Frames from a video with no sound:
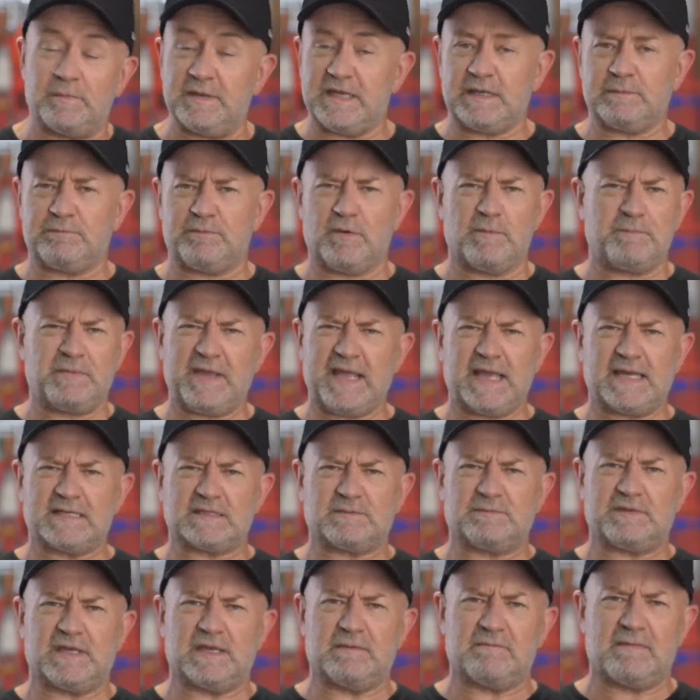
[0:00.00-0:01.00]
Be prepared
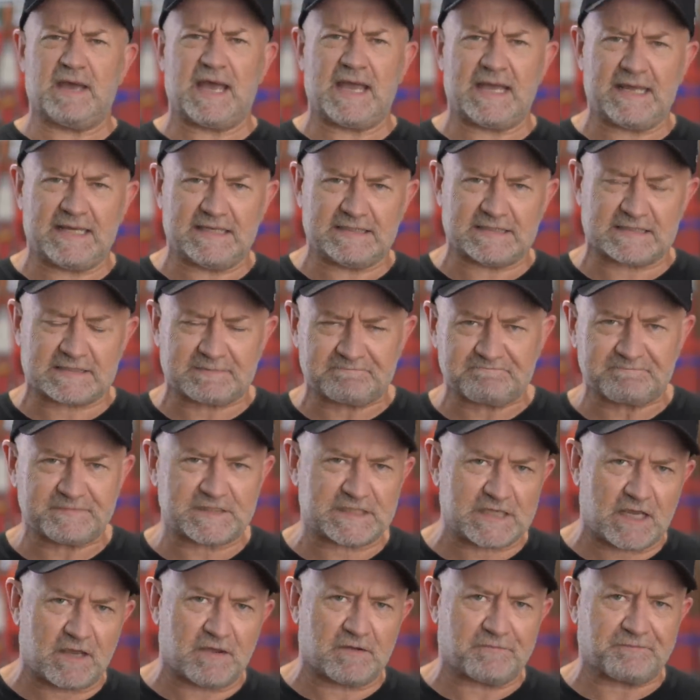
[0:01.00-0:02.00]
to be amazed.
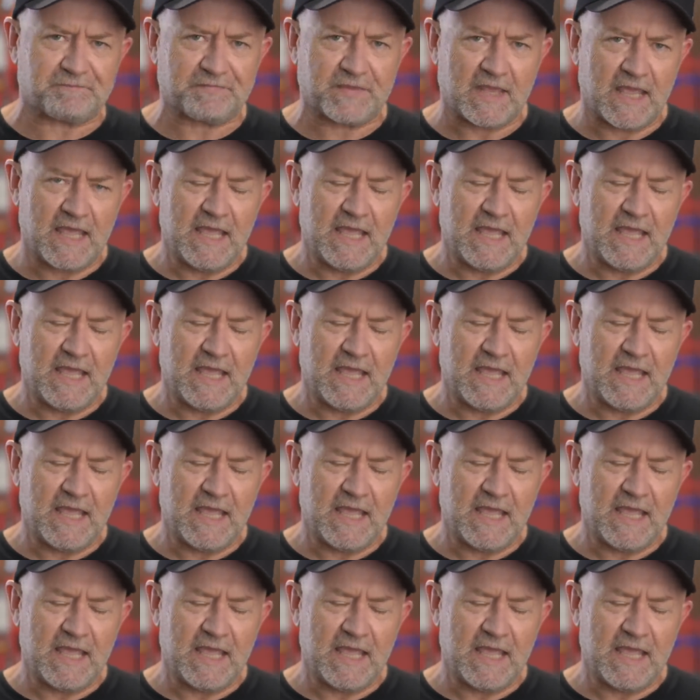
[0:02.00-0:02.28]
So,